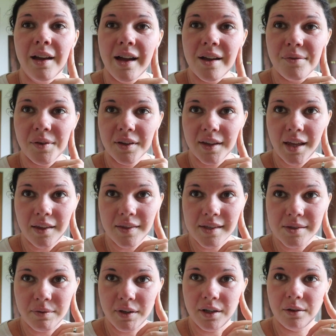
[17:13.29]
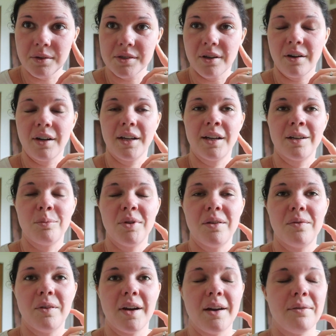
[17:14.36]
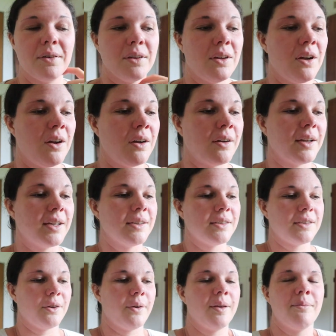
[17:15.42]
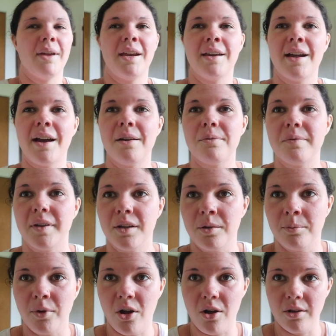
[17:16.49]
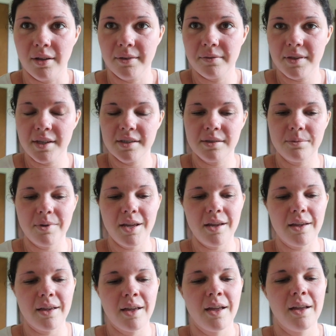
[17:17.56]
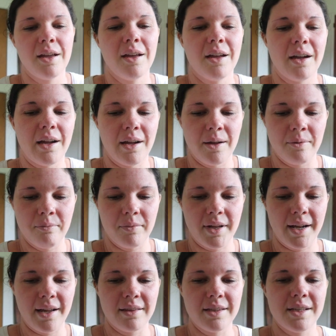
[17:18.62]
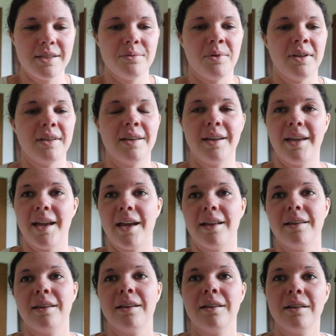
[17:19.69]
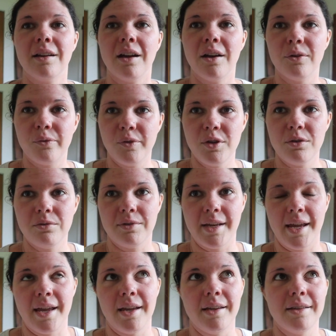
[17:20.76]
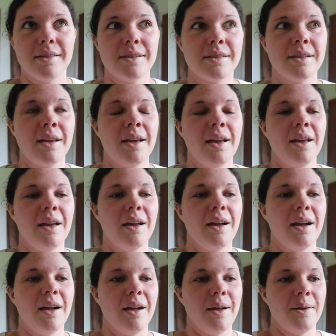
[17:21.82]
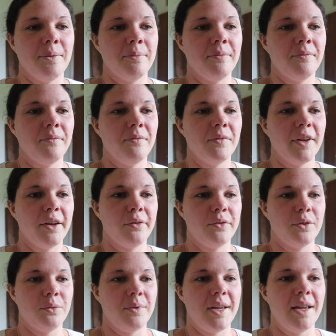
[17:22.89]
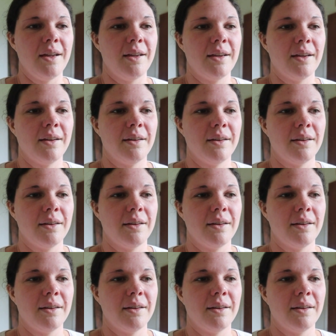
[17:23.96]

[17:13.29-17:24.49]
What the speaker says: I feel like this video is already going to be forever long, and so I may not film all of this week, but I at least want to get a few days of the week.